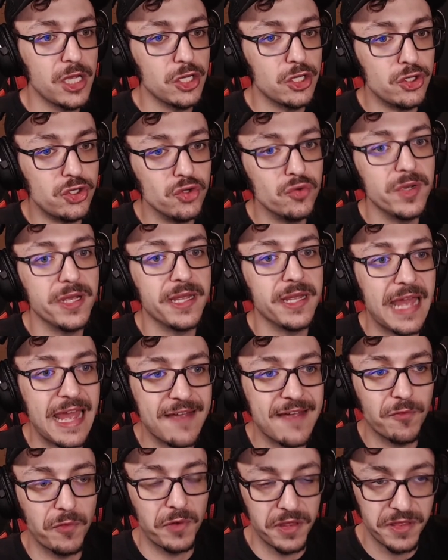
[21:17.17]
doing
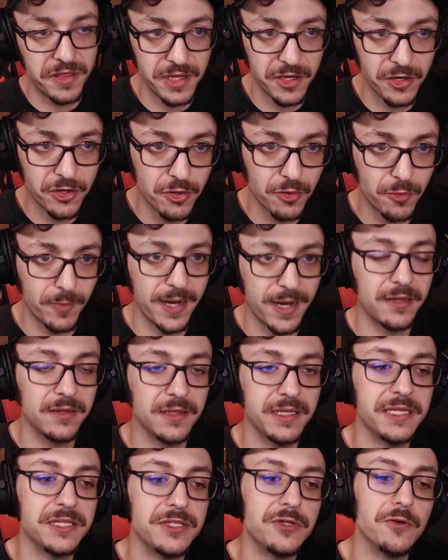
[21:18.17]
everything
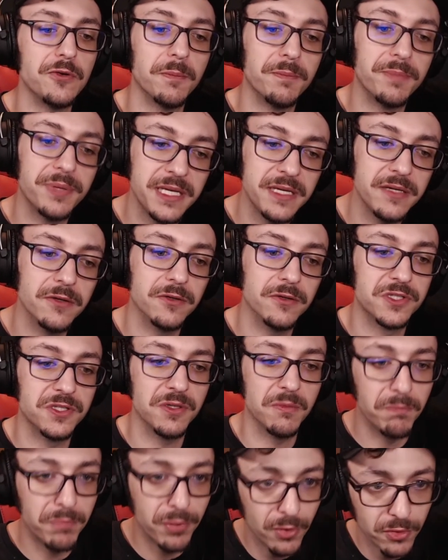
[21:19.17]
correctly to appeal to
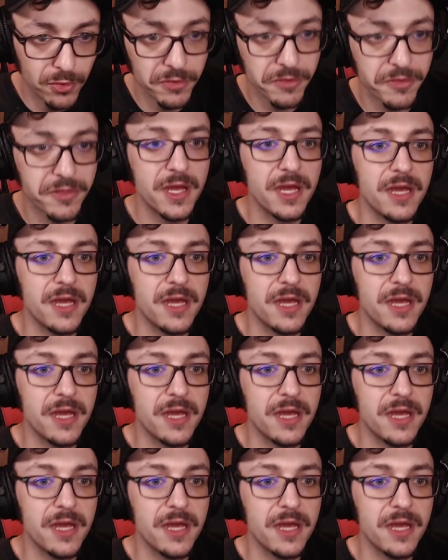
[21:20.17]
both